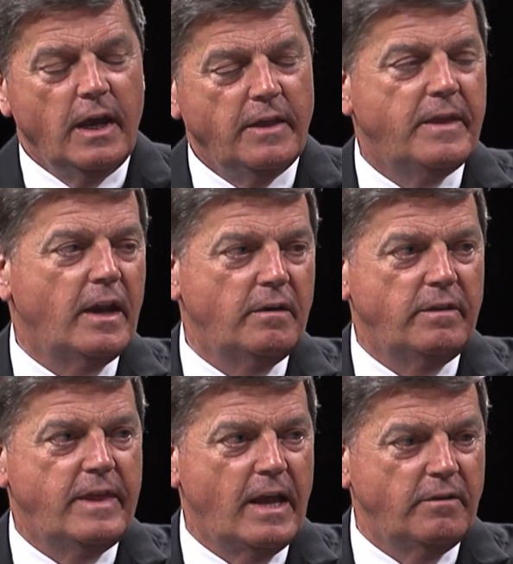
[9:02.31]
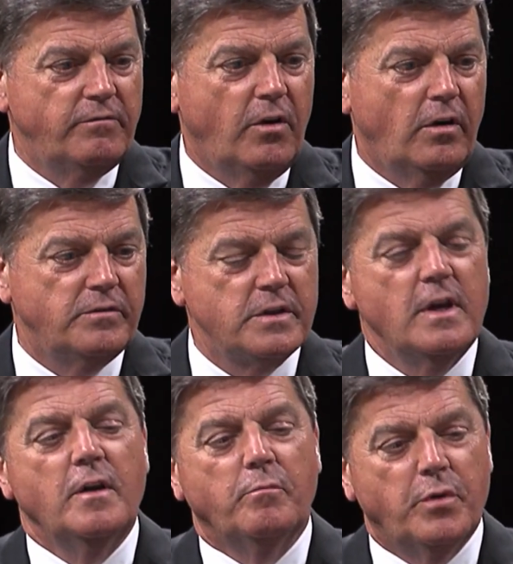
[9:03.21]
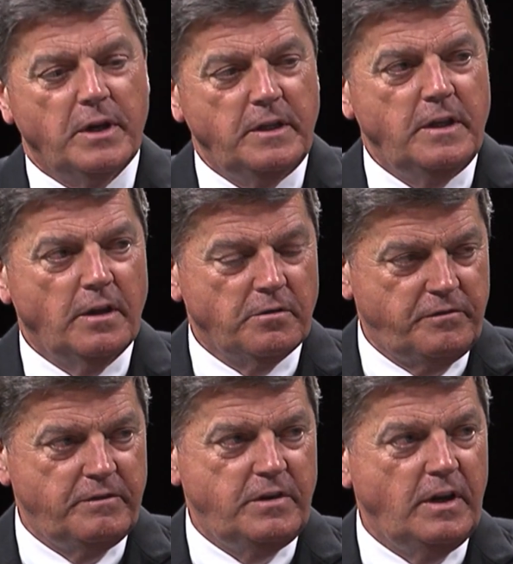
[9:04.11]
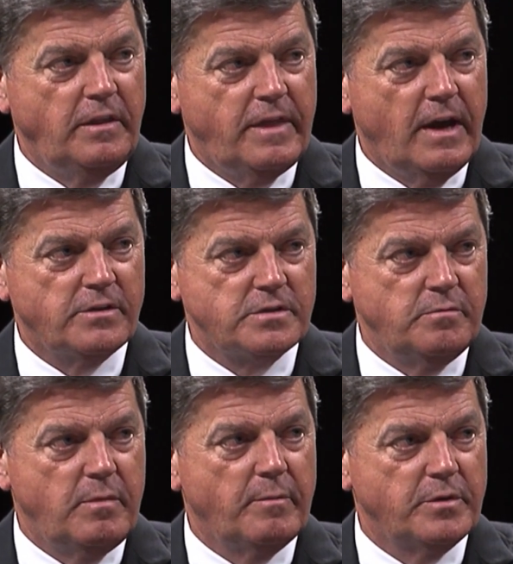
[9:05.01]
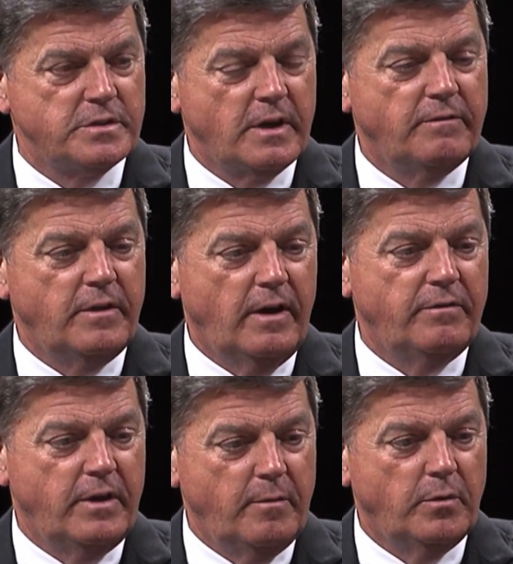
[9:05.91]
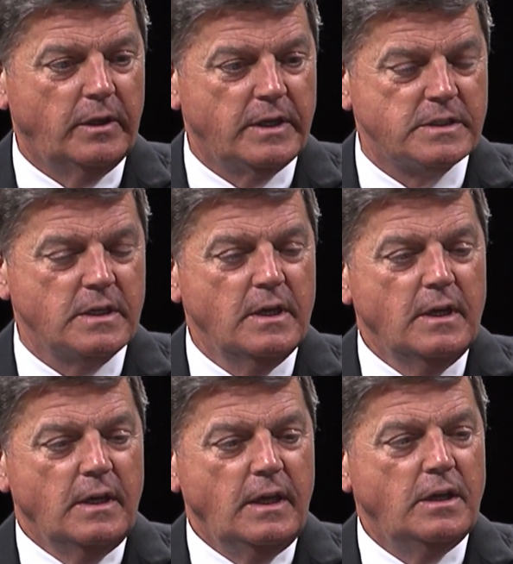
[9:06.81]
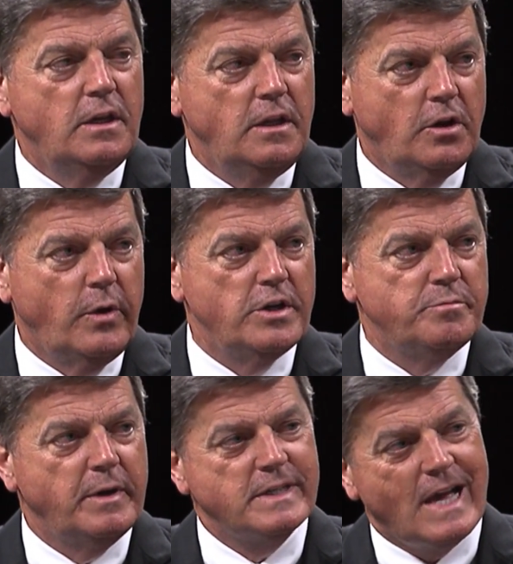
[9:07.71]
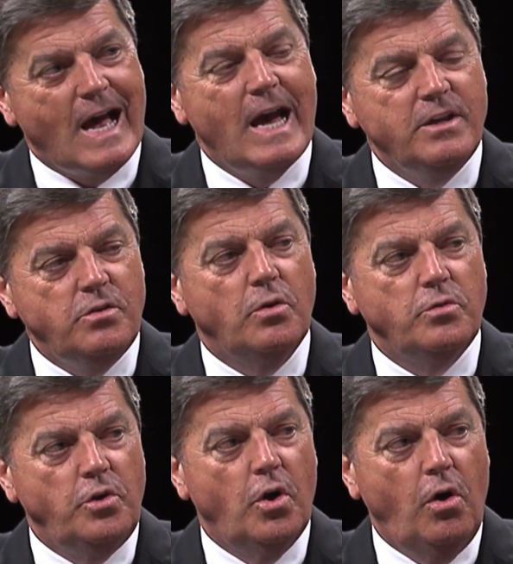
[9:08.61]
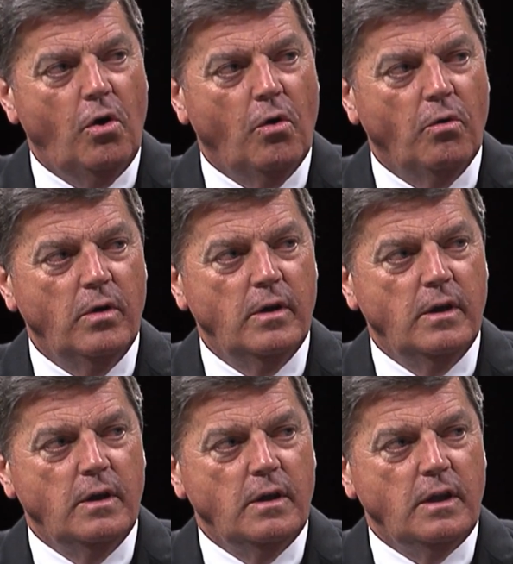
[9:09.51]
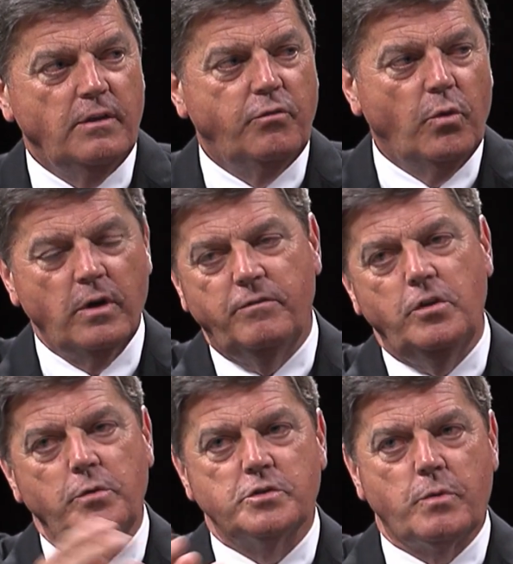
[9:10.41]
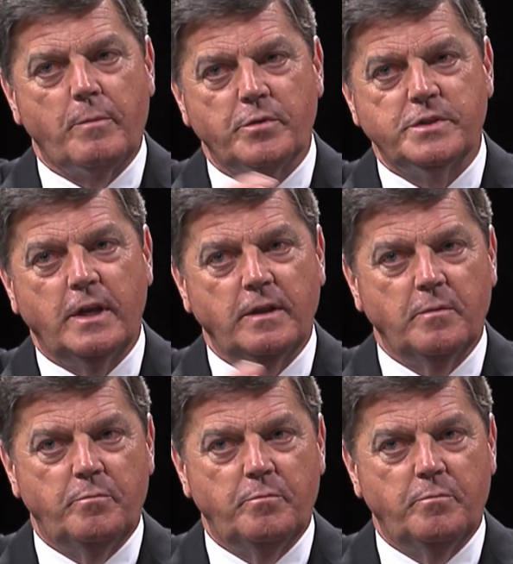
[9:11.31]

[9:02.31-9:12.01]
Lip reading: and that involves bringing the other 15,000 members of the MLS into the equation, because I don't know if one of you is representing the